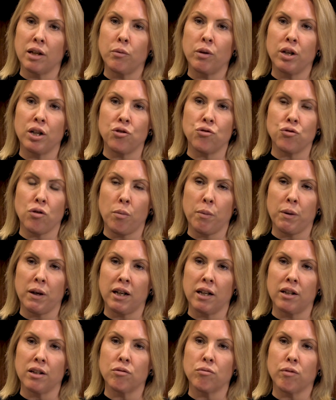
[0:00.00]
they weren't
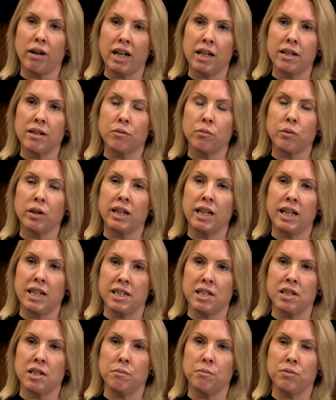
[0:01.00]
dropping at the rate that we
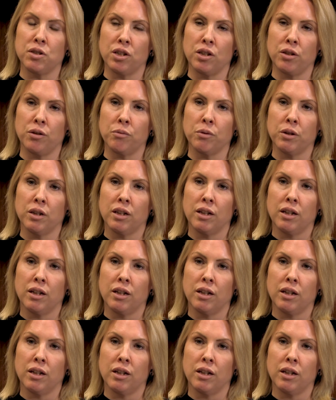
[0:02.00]
needed them to.